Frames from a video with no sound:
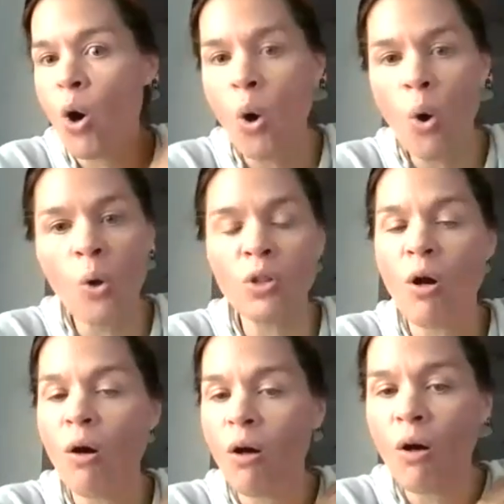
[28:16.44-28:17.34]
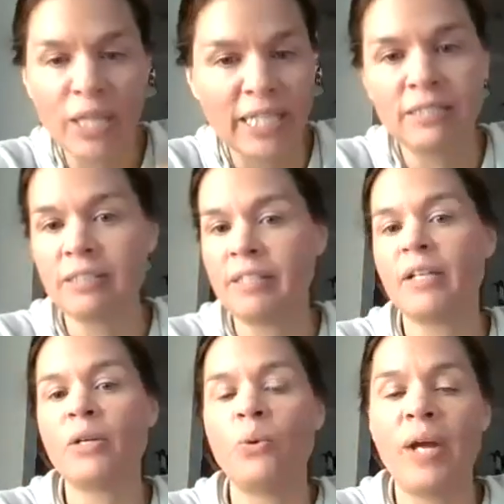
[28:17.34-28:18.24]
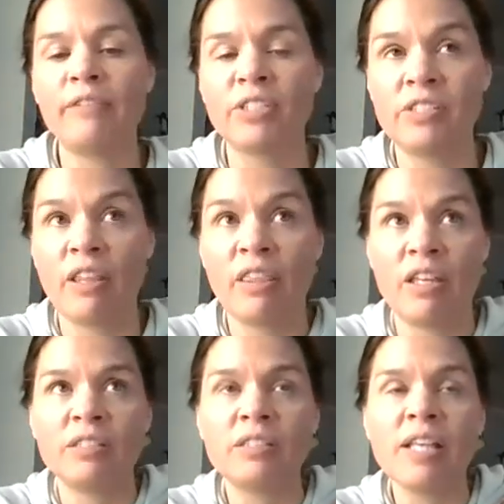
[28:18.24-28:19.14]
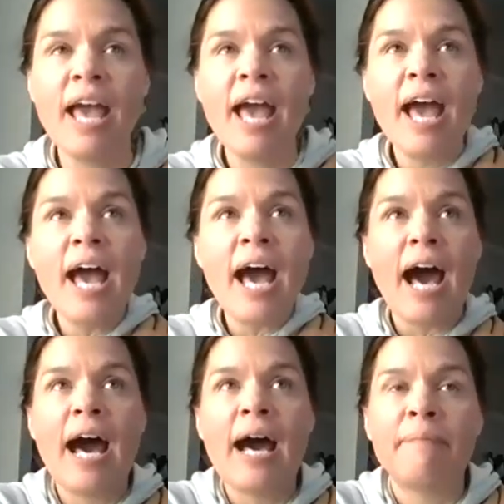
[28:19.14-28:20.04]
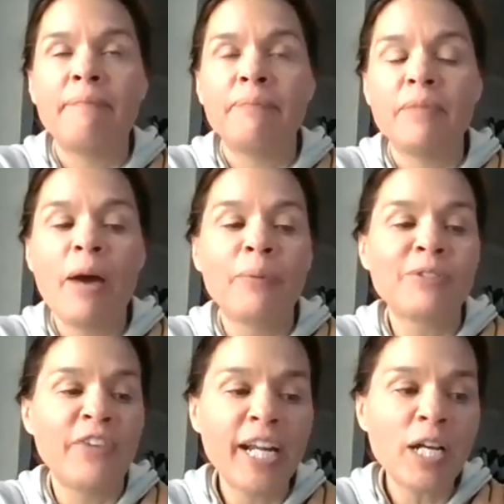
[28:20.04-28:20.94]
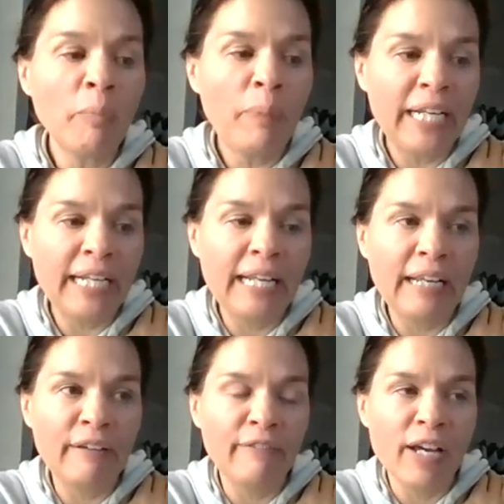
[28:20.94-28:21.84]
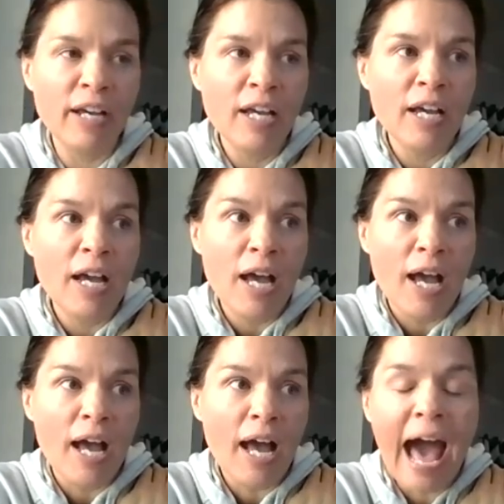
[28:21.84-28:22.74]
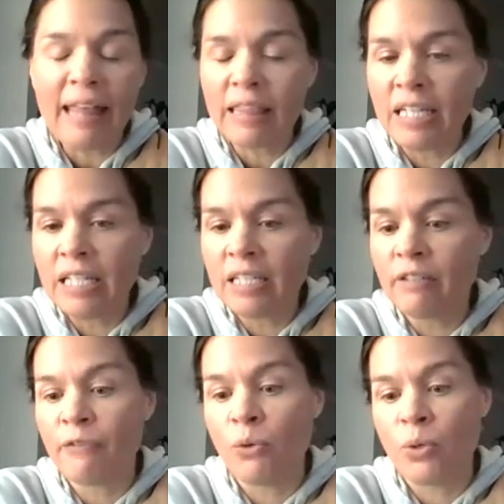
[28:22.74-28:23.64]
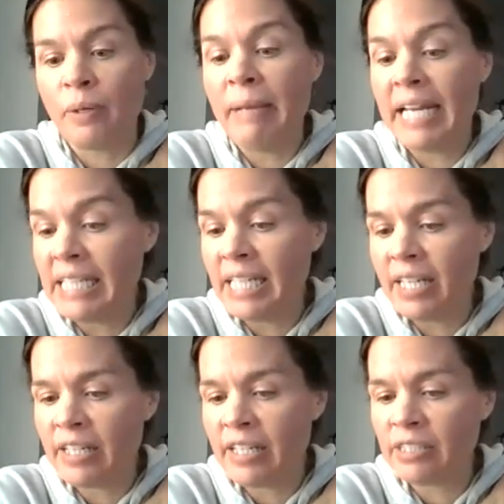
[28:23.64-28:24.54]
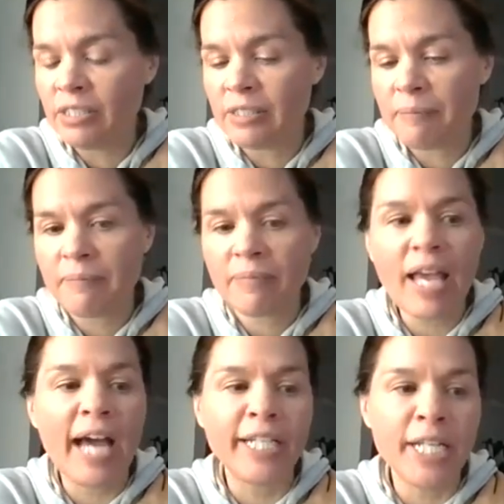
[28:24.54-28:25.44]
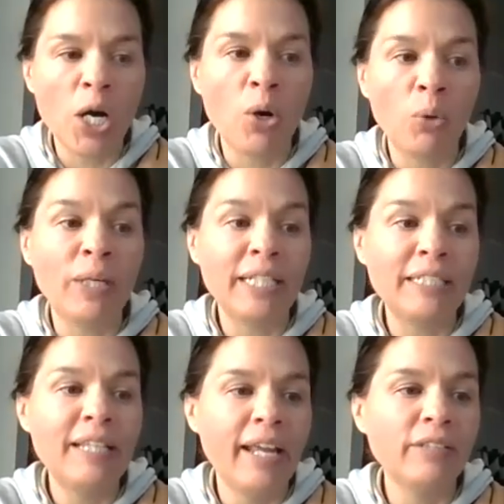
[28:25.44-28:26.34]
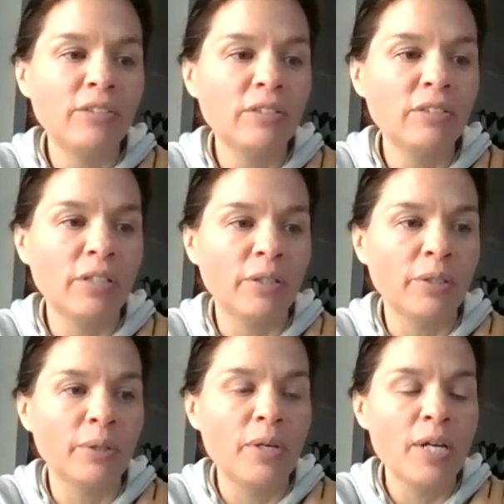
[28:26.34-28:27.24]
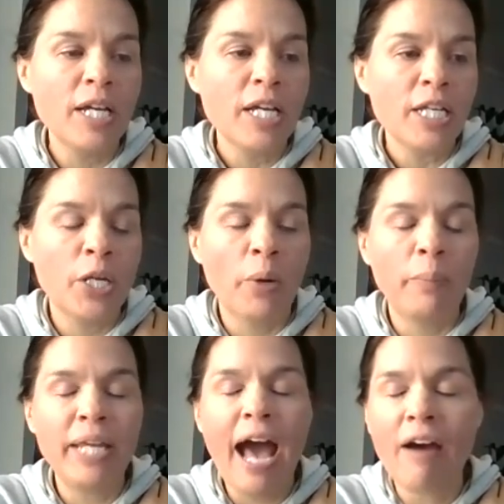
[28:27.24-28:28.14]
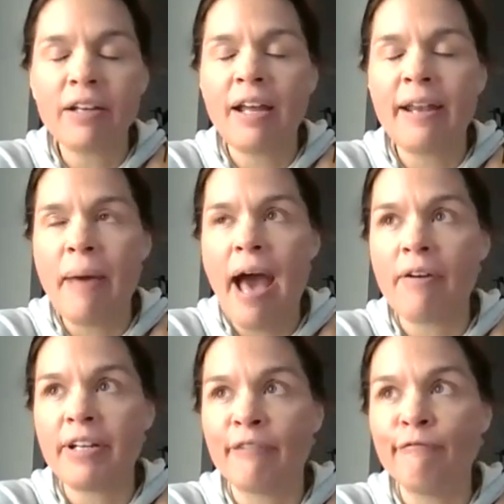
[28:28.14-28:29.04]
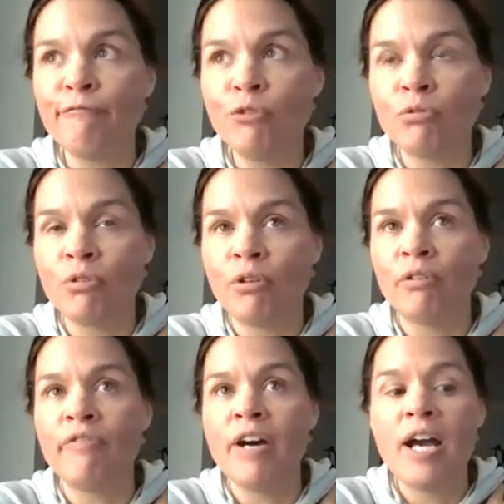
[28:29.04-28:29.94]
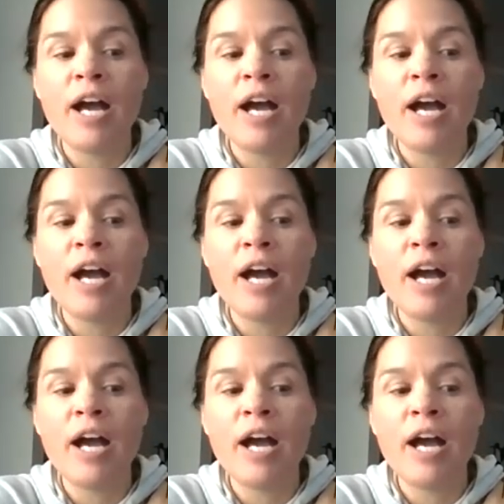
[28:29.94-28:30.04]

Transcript: whole holistic way to see things. I was very competitive athlete for many years. I know what it takes to, be out and about and full of